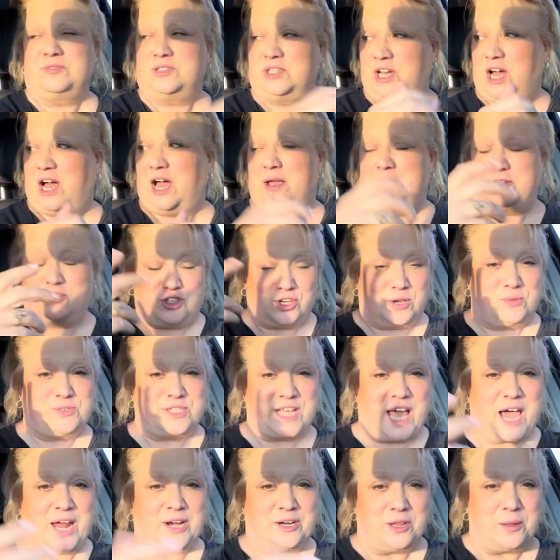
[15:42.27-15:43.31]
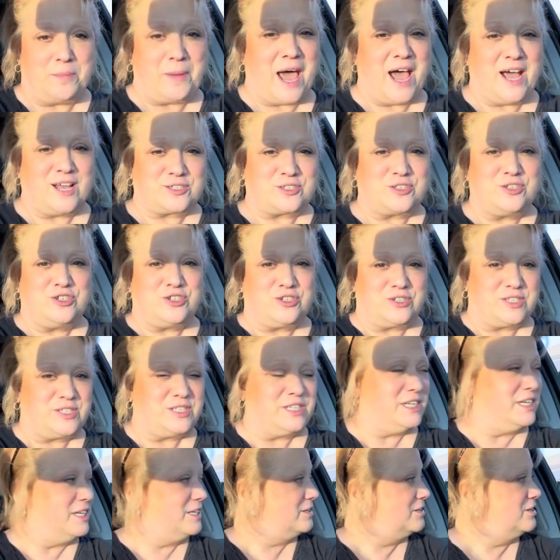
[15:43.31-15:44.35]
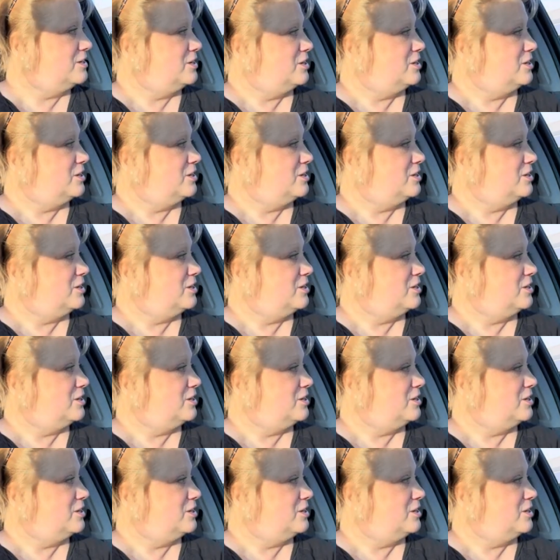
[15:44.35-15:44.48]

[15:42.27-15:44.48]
Guy jumps out of the passenger seat.